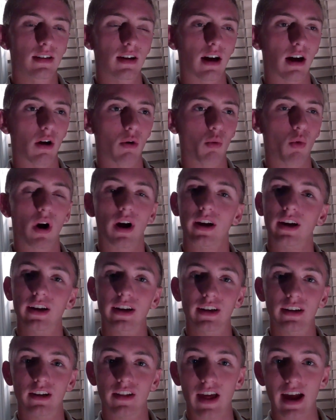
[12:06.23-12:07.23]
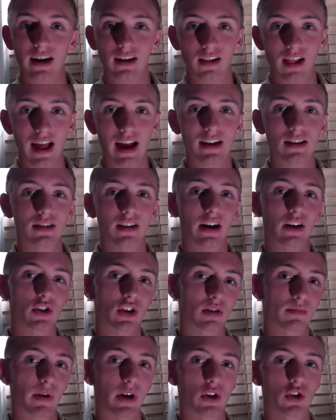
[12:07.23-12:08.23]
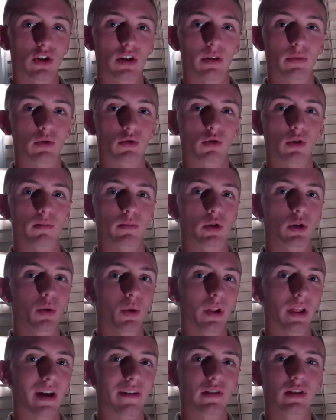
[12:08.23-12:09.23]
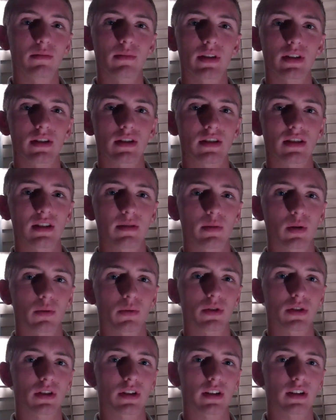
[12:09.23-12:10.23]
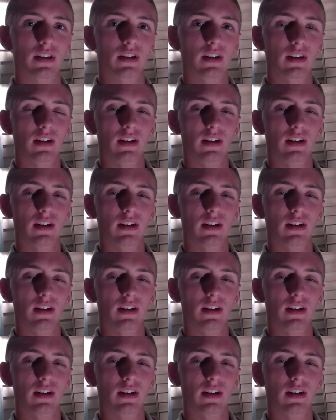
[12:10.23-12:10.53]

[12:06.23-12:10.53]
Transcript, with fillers: Uh, walking into that class that I just mentioned, it was room two eleven. Missus Siebert was the,